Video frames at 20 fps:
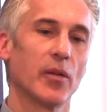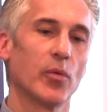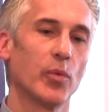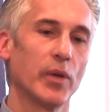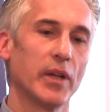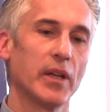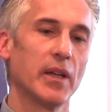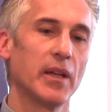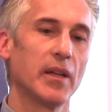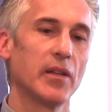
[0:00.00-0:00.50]

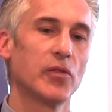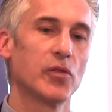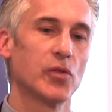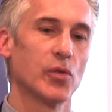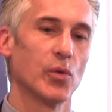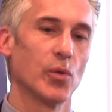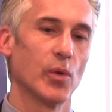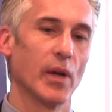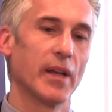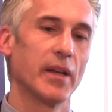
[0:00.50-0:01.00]
we need
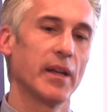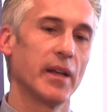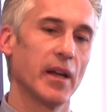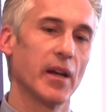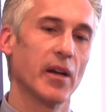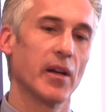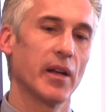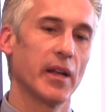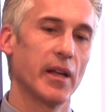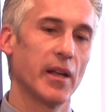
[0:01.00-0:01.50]
to, and
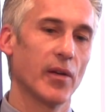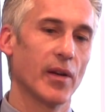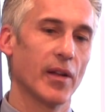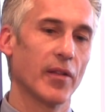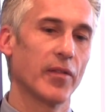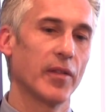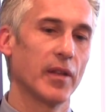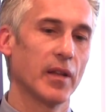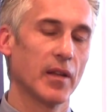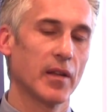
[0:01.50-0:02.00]
here
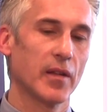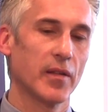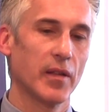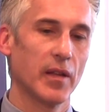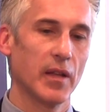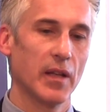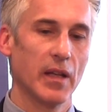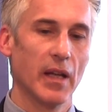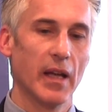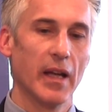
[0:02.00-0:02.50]
I think
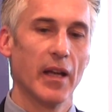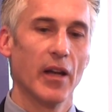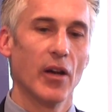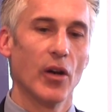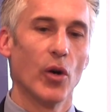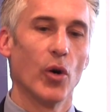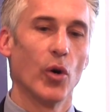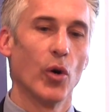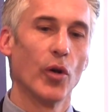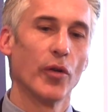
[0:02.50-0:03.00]

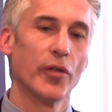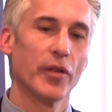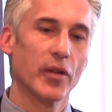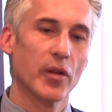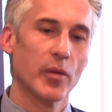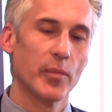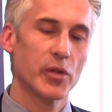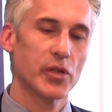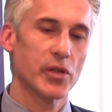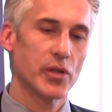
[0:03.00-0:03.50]
all the
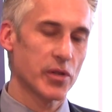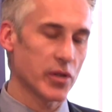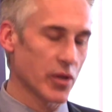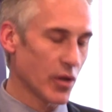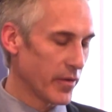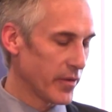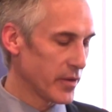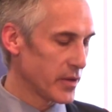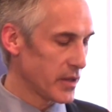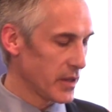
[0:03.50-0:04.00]
Commission
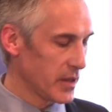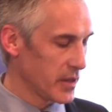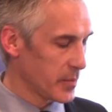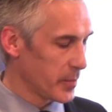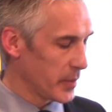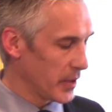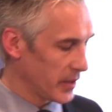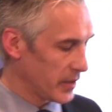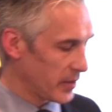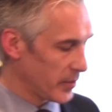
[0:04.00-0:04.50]
services,
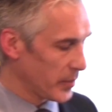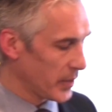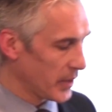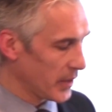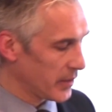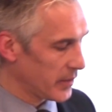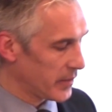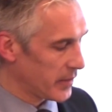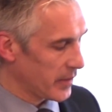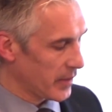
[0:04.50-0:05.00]
but
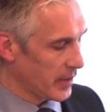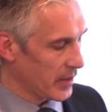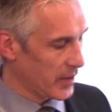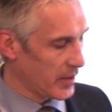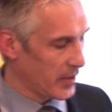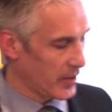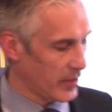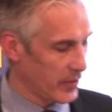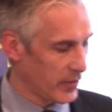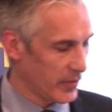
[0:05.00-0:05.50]

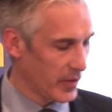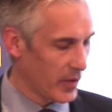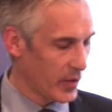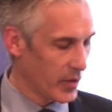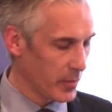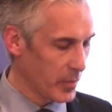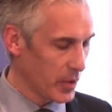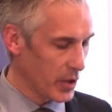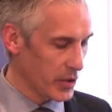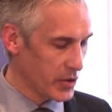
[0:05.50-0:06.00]

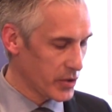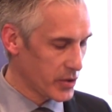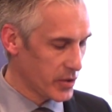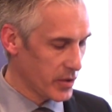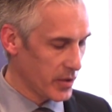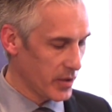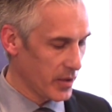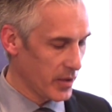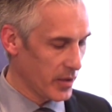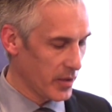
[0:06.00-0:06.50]
very
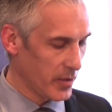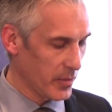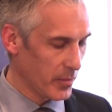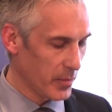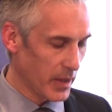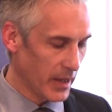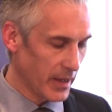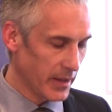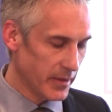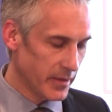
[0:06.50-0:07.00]
much
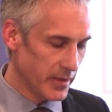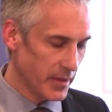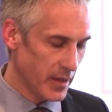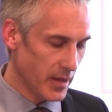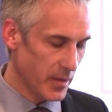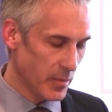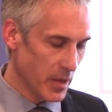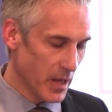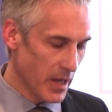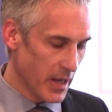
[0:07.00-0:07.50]
my
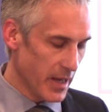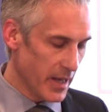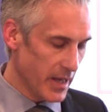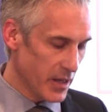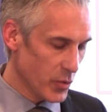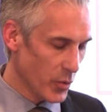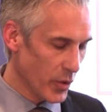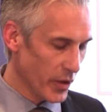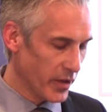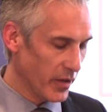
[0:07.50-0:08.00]
team
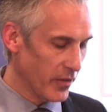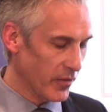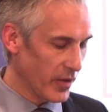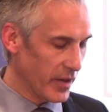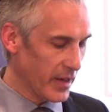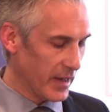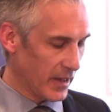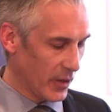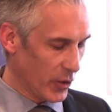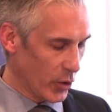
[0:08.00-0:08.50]
is working
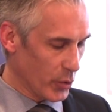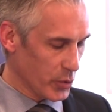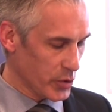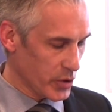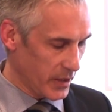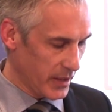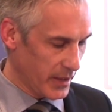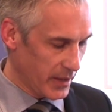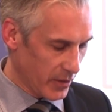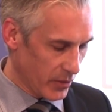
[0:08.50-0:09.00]
very
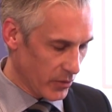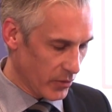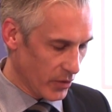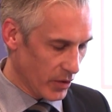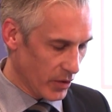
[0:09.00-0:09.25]
closely